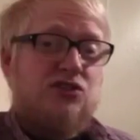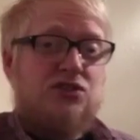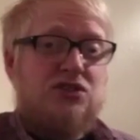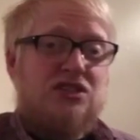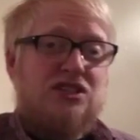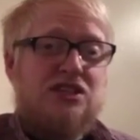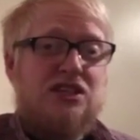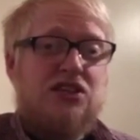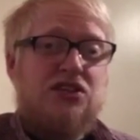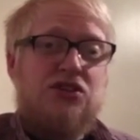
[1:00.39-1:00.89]
it
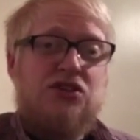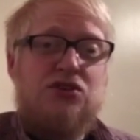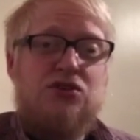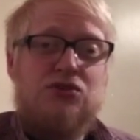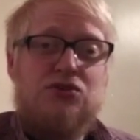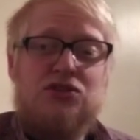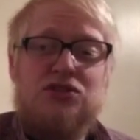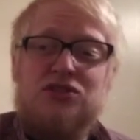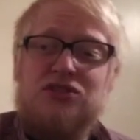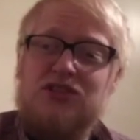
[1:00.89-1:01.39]
doesn't tell you
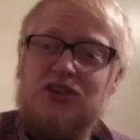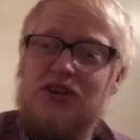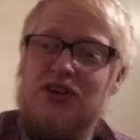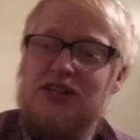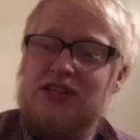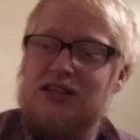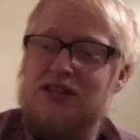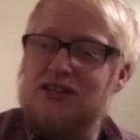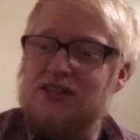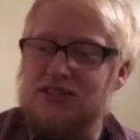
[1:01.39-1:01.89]
who's
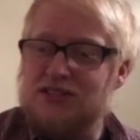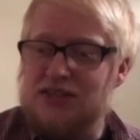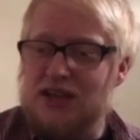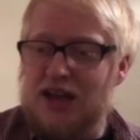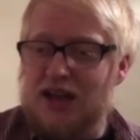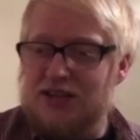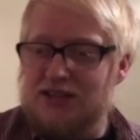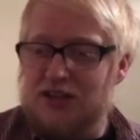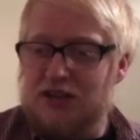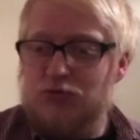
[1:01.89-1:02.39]
designed this.
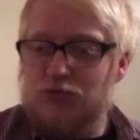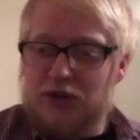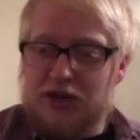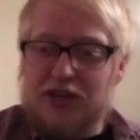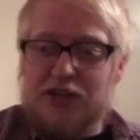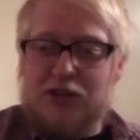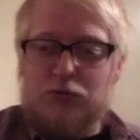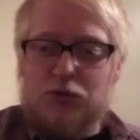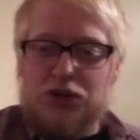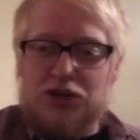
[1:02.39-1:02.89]
And I
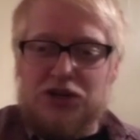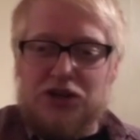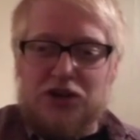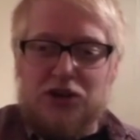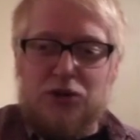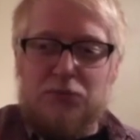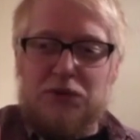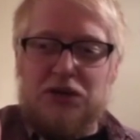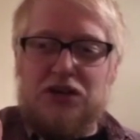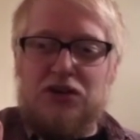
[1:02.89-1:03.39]
really want to
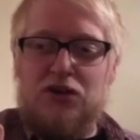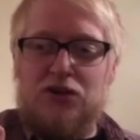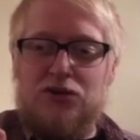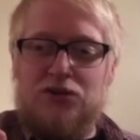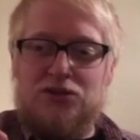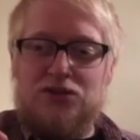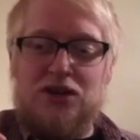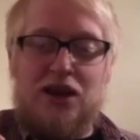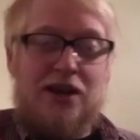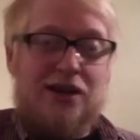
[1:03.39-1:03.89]
know, because